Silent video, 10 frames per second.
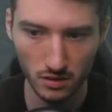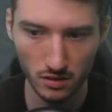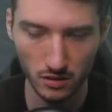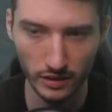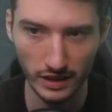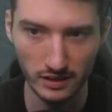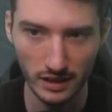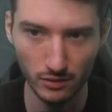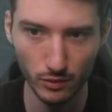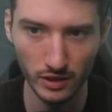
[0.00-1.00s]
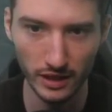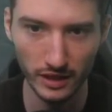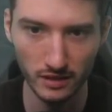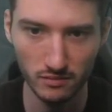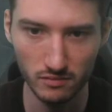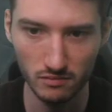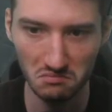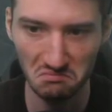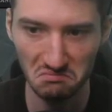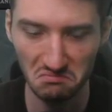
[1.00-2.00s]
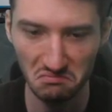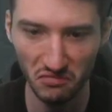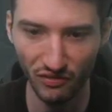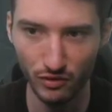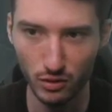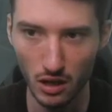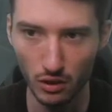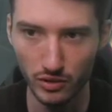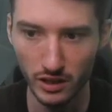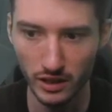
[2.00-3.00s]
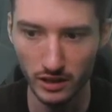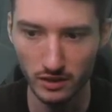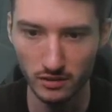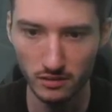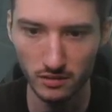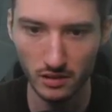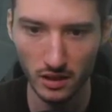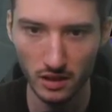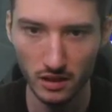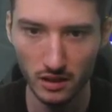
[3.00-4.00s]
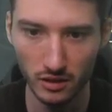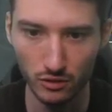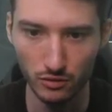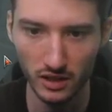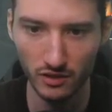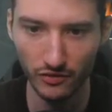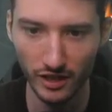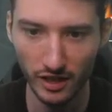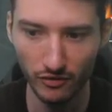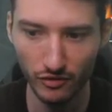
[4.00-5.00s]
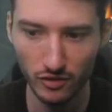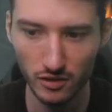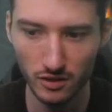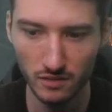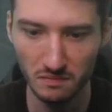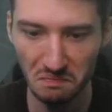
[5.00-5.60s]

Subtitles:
So I guess that's what they threw out their Greasefang for.